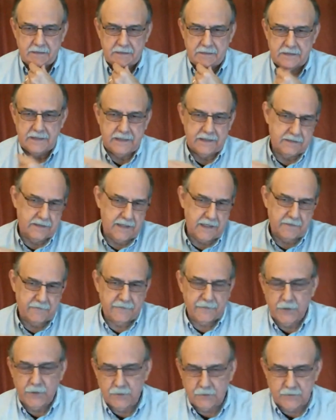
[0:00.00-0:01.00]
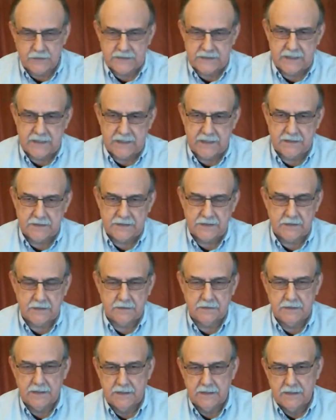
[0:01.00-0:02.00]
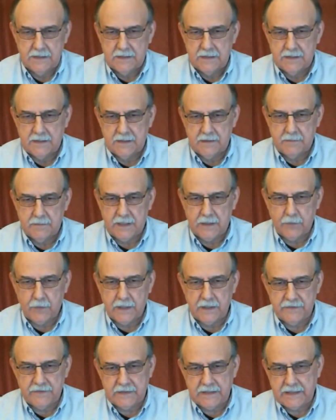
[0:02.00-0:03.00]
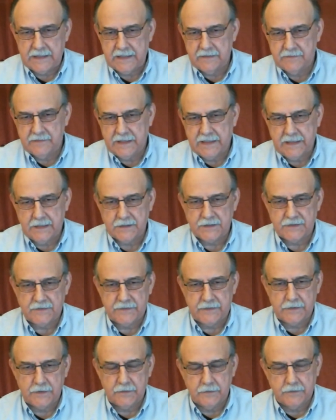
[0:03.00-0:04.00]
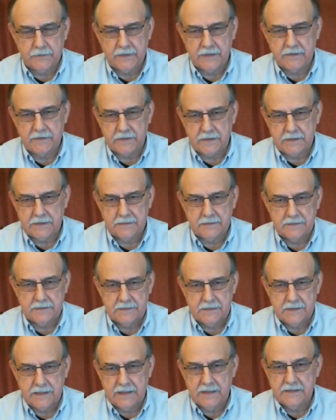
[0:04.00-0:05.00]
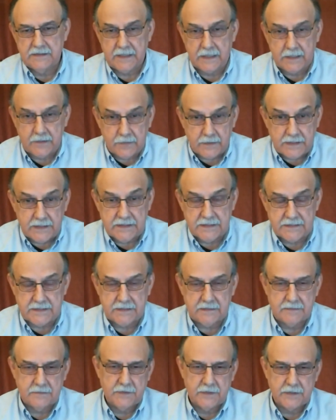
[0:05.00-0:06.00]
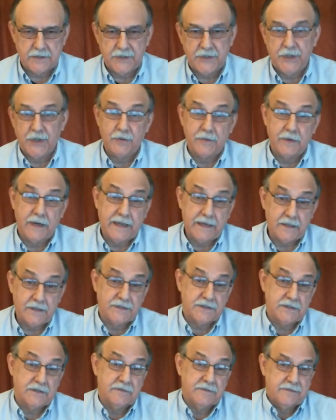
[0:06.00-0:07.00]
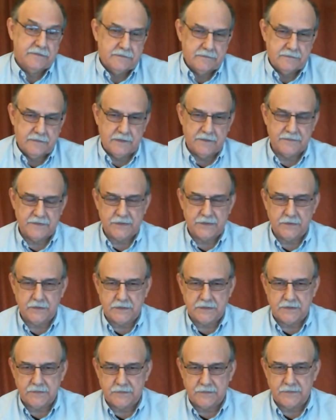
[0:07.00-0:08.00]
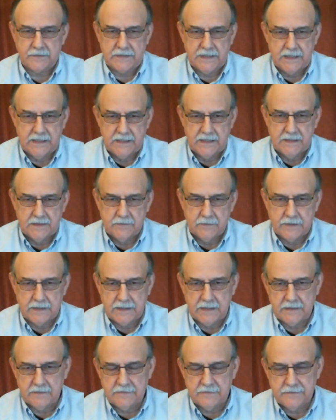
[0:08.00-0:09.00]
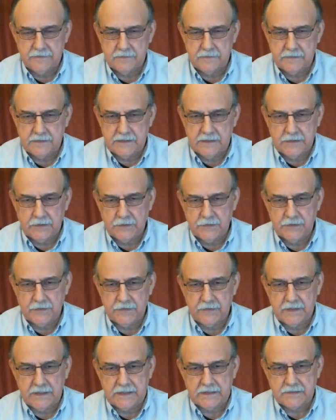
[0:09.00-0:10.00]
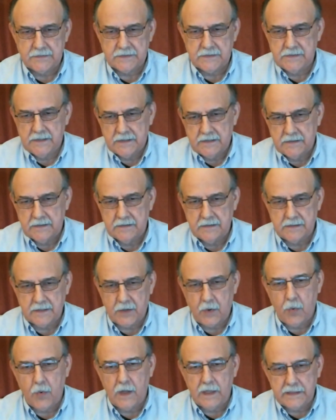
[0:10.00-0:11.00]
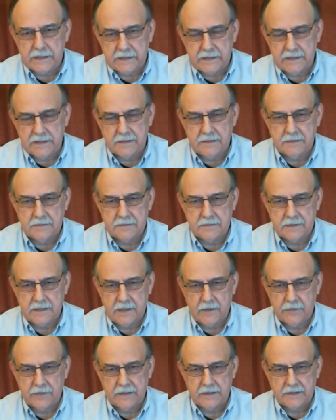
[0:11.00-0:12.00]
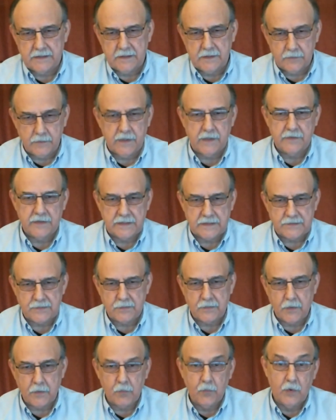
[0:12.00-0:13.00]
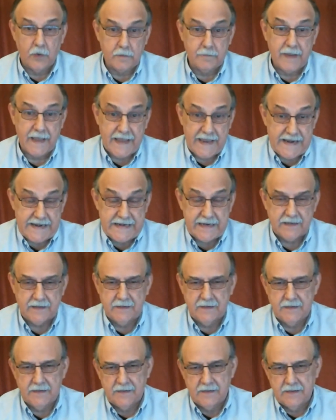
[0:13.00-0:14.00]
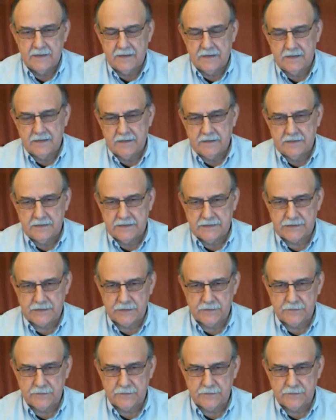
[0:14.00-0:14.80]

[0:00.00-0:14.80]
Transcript: That phone was in. So my wife and I have a house filled with antiquities, and we're curators of sorts because we love the older things and the quality and how well things were made and so